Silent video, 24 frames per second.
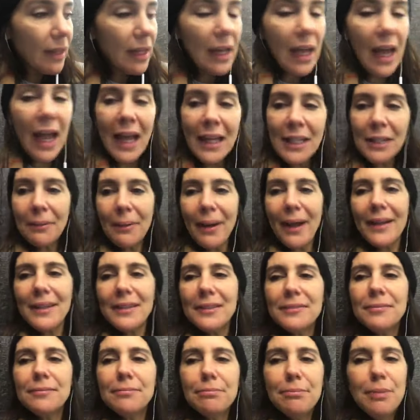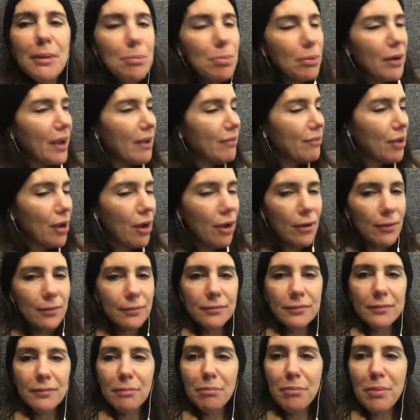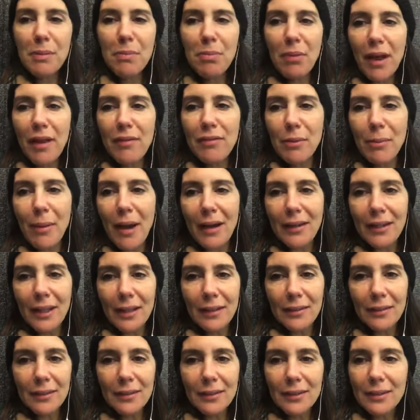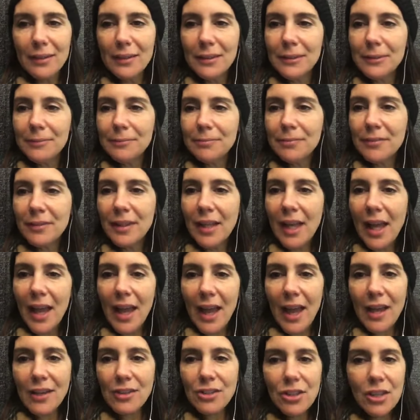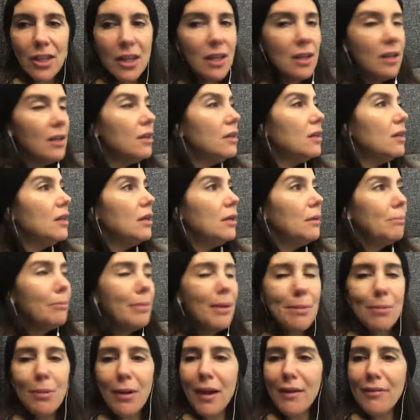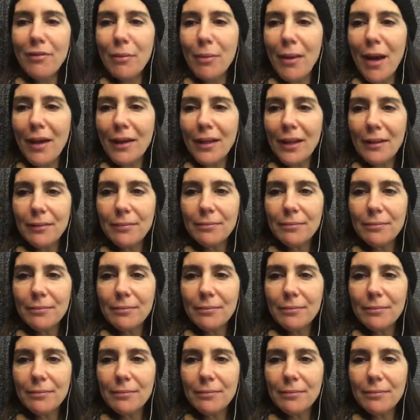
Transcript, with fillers: Anyway, be brave, y'all. Be brave about it. Hey, Ashley, be brave about it.